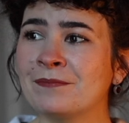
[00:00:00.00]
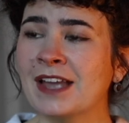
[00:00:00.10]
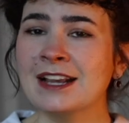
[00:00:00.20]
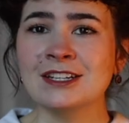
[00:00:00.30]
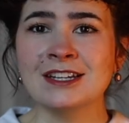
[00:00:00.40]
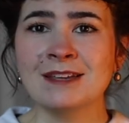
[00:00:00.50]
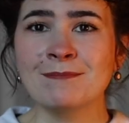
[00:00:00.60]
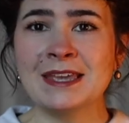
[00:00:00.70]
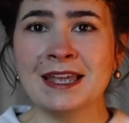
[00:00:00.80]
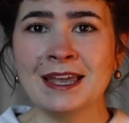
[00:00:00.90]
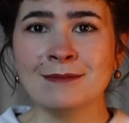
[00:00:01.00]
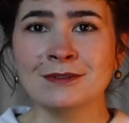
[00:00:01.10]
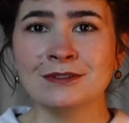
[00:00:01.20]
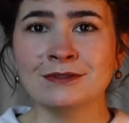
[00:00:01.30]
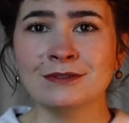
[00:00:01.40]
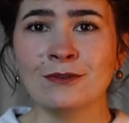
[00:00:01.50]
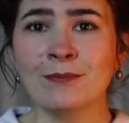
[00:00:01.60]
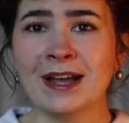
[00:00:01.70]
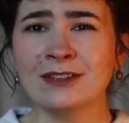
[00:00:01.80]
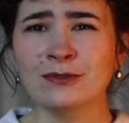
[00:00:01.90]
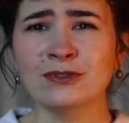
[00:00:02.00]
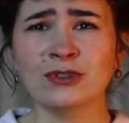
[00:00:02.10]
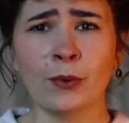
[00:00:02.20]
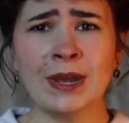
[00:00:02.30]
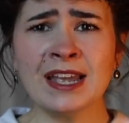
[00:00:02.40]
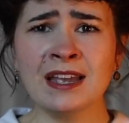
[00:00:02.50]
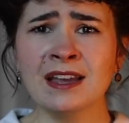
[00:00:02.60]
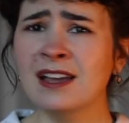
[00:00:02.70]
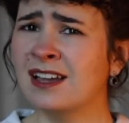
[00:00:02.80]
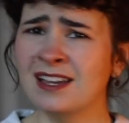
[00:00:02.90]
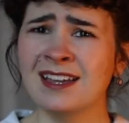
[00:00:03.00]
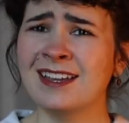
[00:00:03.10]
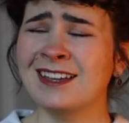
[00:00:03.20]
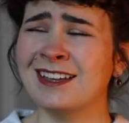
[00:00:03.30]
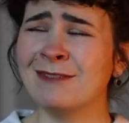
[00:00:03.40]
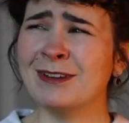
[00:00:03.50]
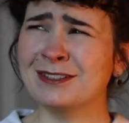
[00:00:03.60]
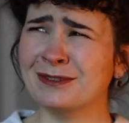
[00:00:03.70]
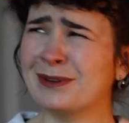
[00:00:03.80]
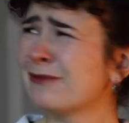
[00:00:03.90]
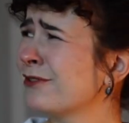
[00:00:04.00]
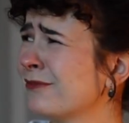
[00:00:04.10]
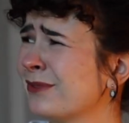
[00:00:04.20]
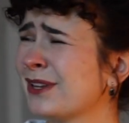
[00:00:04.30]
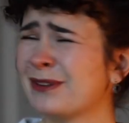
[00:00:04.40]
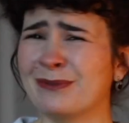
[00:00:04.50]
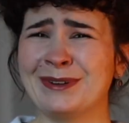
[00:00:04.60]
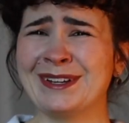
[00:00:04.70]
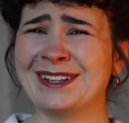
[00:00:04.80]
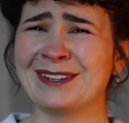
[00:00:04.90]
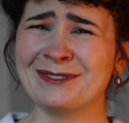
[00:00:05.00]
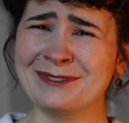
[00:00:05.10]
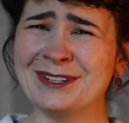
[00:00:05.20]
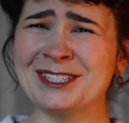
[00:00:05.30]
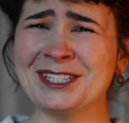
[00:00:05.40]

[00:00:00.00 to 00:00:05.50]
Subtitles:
actually being able to go back to sewing in my sewing room. Who is